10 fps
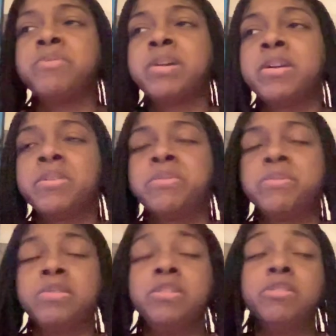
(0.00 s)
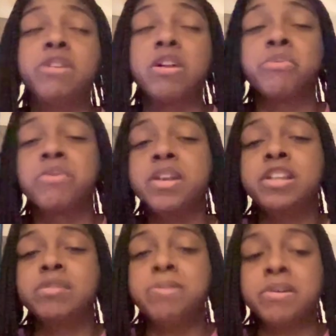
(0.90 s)
read you're not
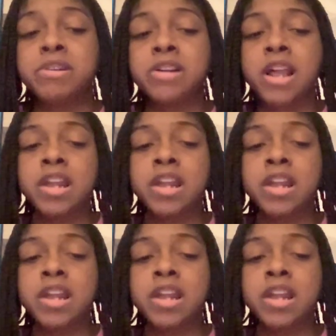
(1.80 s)
read. Spell none of that."